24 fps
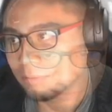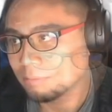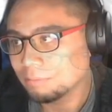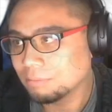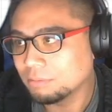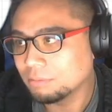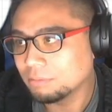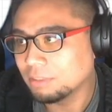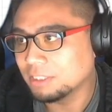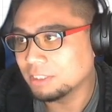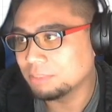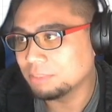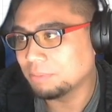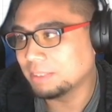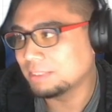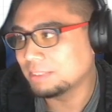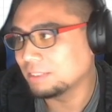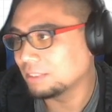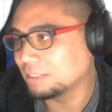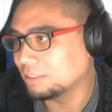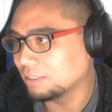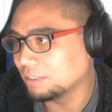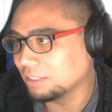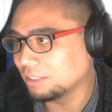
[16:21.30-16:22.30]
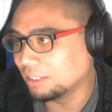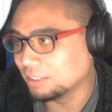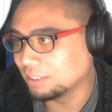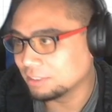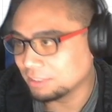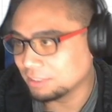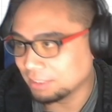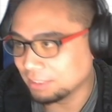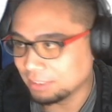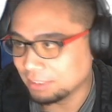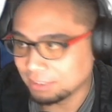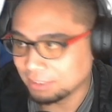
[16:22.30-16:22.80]
It's basically,
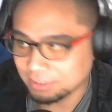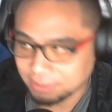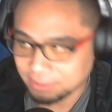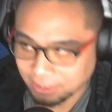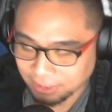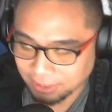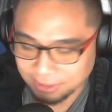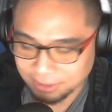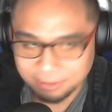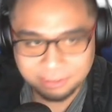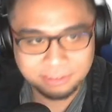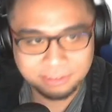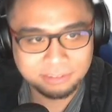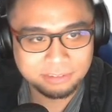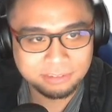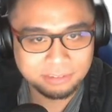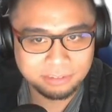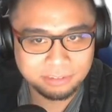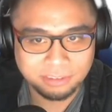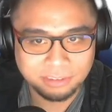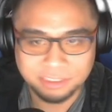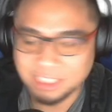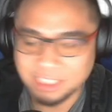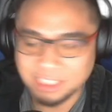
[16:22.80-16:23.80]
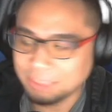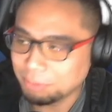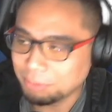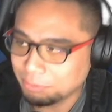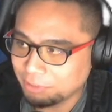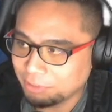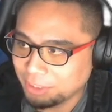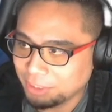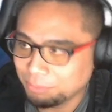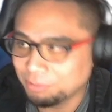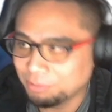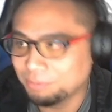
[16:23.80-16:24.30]
honestly, in this case, the same
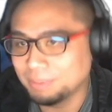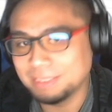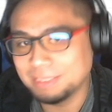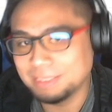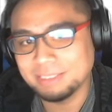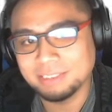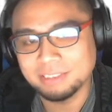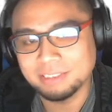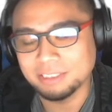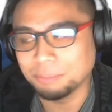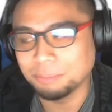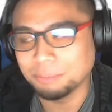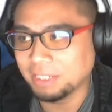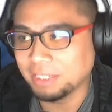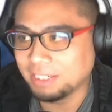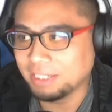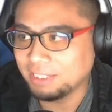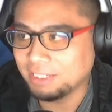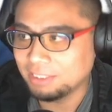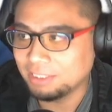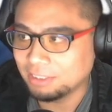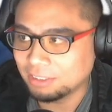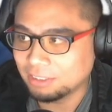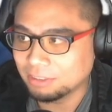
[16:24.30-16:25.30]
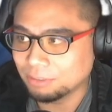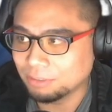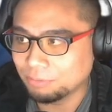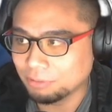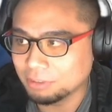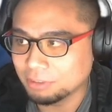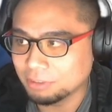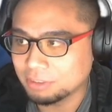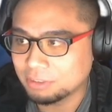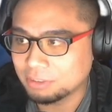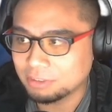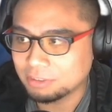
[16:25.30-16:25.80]
upgrade movement depending on the
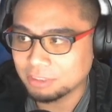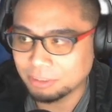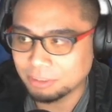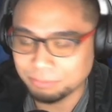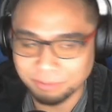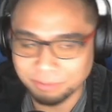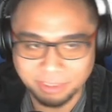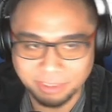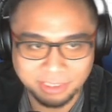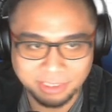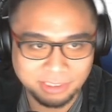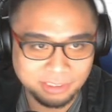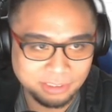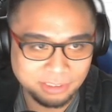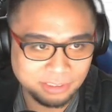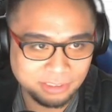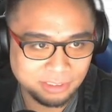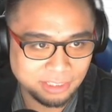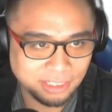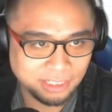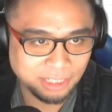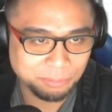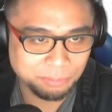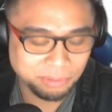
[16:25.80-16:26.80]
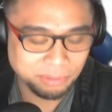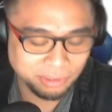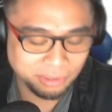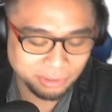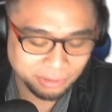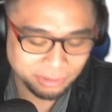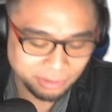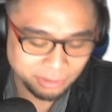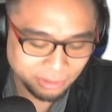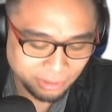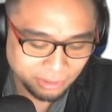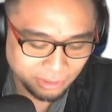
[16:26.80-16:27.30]
first upgrade that happened.
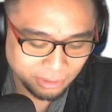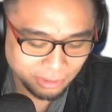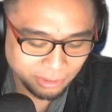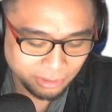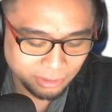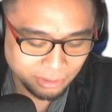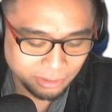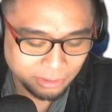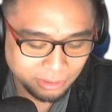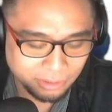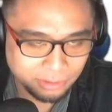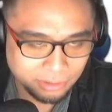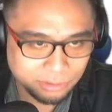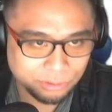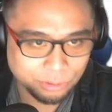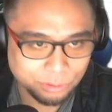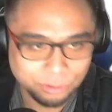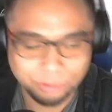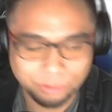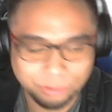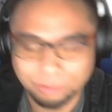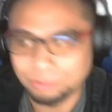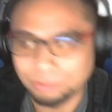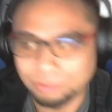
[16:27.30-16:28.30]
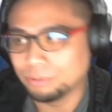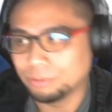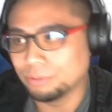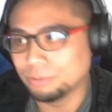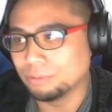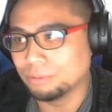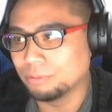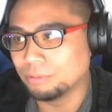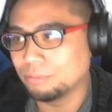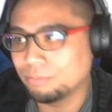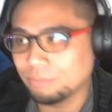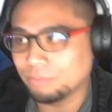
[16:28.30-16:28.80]

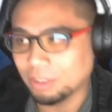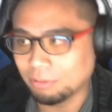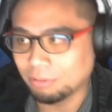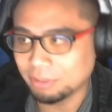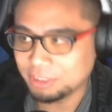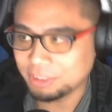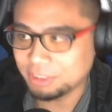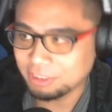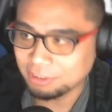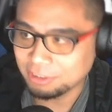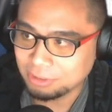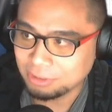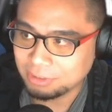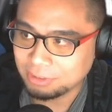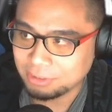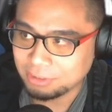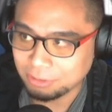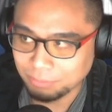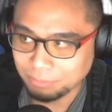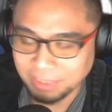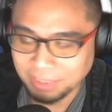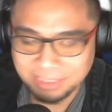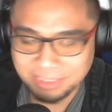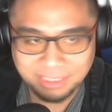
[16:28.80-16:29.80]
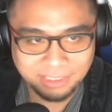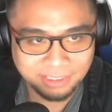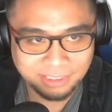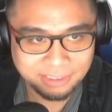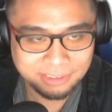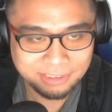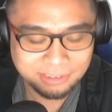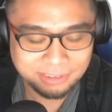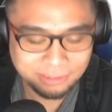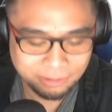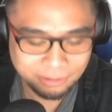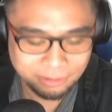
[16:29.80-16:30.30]
So I want you to imagine
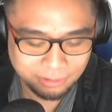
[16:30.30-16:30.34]
this.